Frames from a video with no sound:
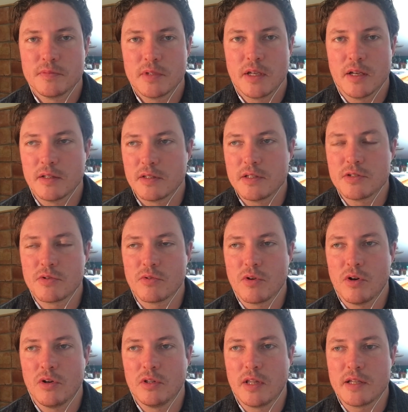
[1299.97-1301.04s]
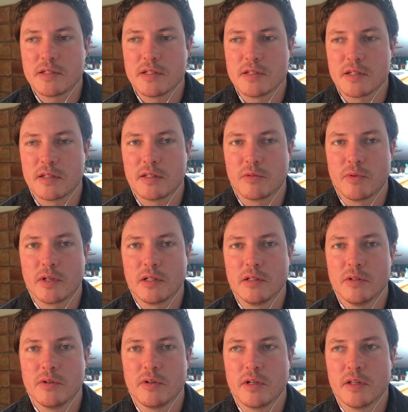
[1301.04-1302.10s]
Yeah, these are all lessons I think we can
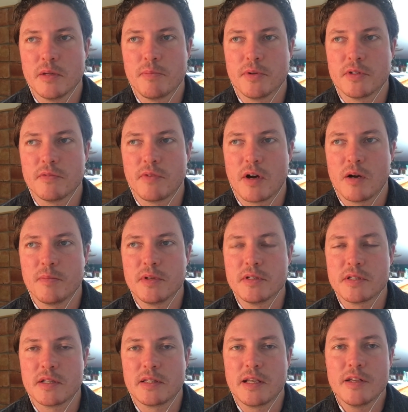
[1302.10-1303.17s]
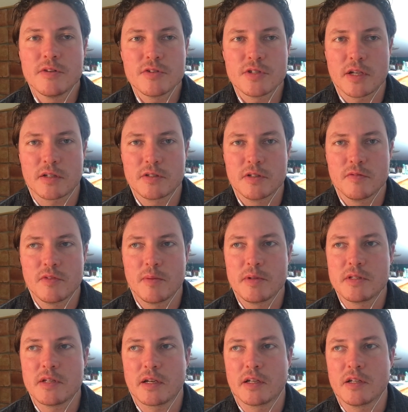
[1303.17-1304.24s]
learn, and the built environment is at the intersection of them.
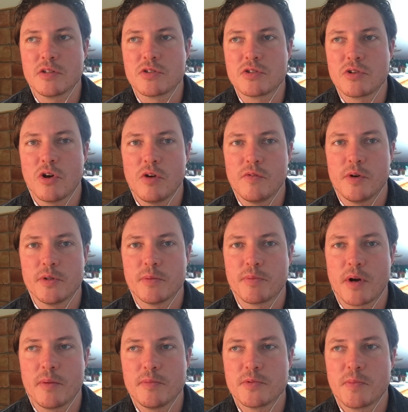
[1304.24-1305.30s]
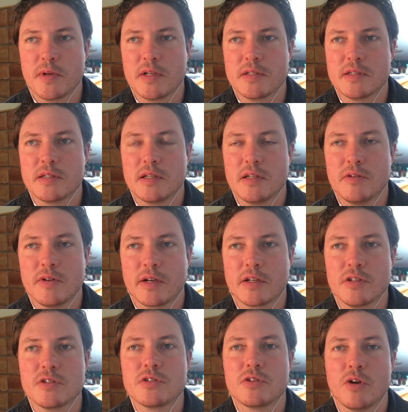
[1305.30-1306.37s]
It's not going to solve all the problems, but you're not
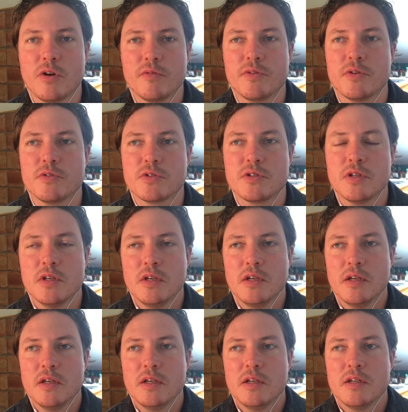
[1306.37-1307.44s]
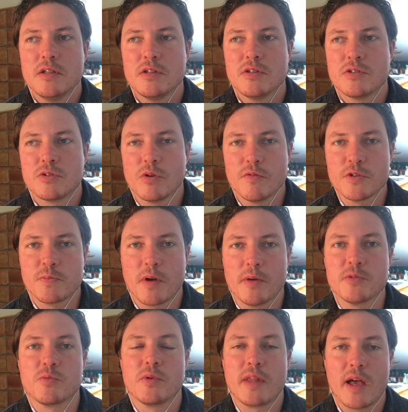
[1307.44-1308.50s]
going to solve those service
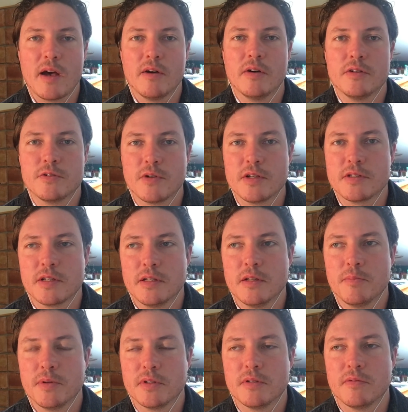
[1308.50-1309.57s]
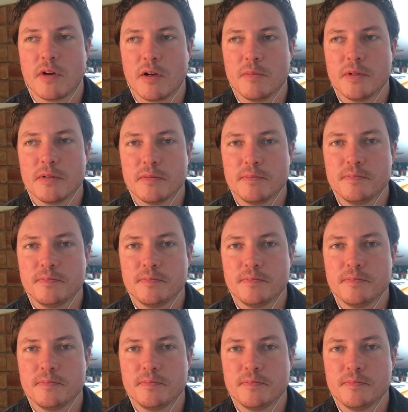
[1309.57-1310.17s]
problems without addressing the built environment.